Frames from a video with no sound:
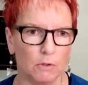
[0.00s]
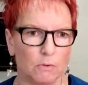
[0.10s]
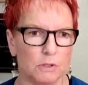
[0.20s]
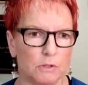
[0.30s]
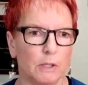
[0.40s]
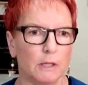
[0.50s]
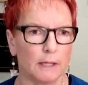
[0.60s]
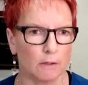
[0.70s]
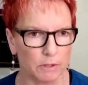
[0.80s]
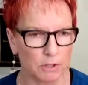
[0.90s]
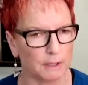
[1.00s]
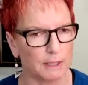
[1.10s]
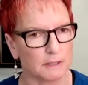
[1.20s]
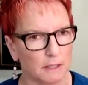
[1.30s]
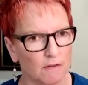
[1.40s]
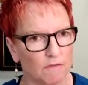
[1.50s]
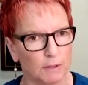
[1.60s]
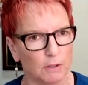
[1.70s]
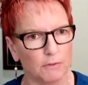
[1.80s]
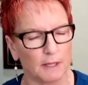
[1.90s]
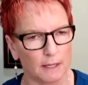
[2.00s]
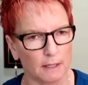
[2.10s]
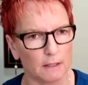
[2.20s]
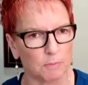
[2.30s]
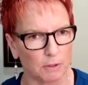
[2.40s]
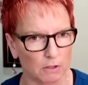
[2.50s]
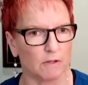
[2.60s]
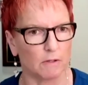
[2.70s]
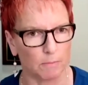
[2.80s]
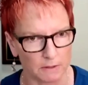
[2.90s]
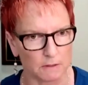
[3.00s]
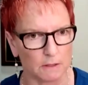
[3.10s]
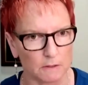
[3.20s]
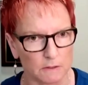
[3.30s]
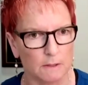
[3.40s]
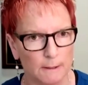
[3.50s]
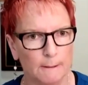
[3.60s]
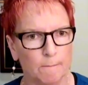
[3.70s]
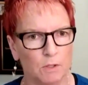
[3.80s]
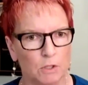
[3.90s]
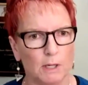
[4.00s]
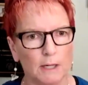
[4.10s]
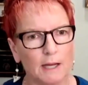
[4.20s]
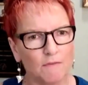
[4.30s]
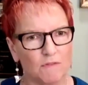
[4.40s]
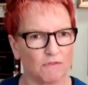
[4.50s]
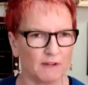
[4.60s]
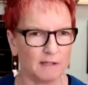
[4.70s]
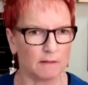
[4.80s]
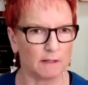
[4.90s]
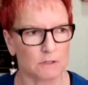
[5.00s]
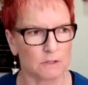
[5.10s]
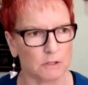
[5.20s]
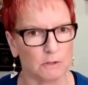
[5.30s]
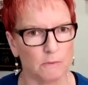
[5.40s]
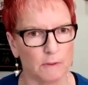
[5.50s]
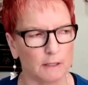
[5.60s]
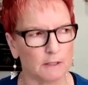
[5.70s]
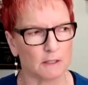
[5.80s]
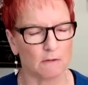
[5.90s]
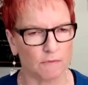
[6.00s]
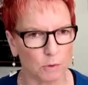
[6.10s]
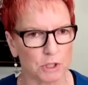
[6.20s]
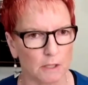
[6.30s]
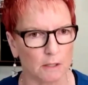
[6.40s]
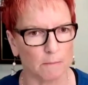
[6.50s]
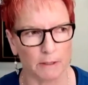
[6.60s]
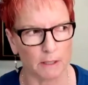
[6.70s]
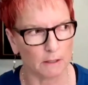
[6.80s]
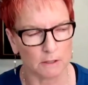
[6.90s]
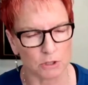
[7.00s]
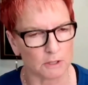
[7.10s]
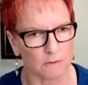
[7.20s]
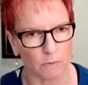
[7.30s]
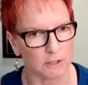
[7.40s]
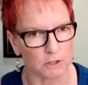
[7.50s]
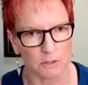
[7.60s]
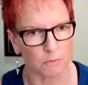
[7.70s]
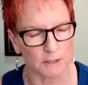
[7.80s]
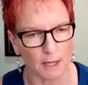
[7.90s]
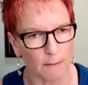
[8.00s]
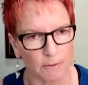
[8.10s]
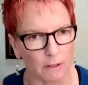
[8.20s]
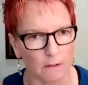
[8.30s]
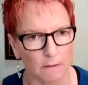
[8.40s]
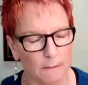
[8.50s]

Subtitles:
who do a lot of retreats and have built that as part of their business. You kind of have to fight that too. And it's unfortunate, but it's just it's just what's happening.